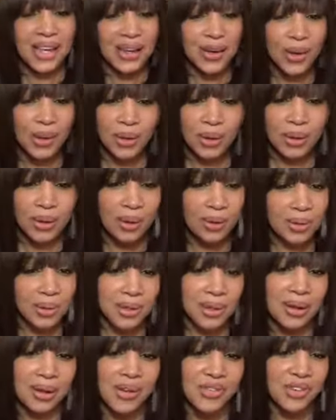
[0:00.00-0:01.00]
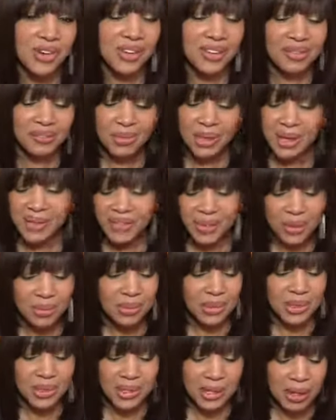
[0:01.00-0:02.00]
Coca-Cola, y'all. Forgive me if I'm
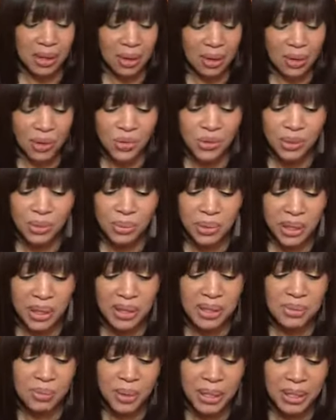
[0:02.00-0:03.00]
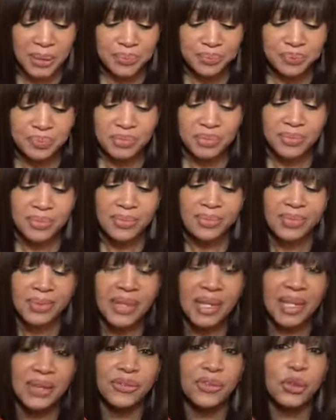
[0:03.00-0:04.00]
just like all over the place, but
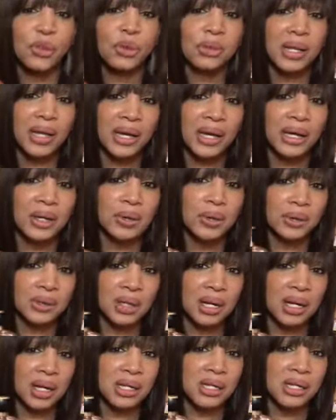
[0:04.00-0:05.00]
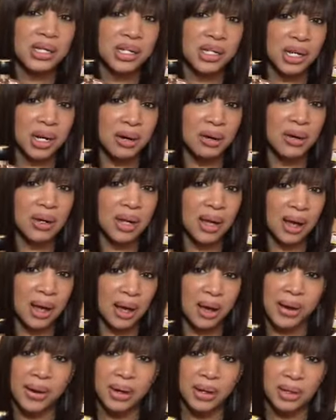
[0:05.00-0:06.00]
if you like Guerlain's
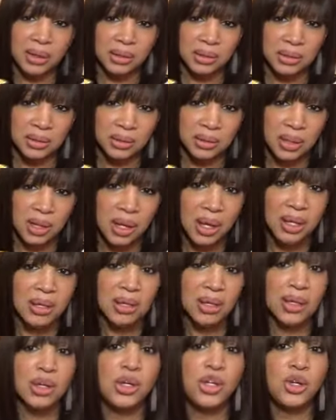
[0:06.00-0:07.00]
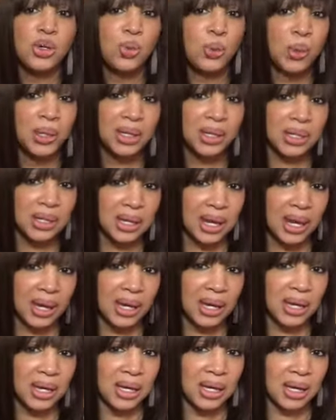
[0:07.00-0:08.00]
Terracotta, then you would
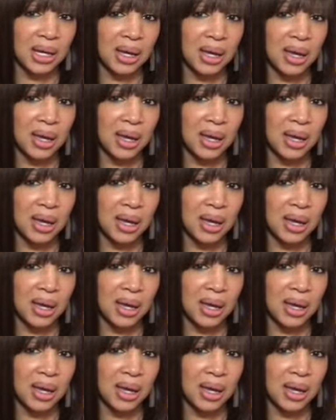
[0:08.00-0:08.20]
like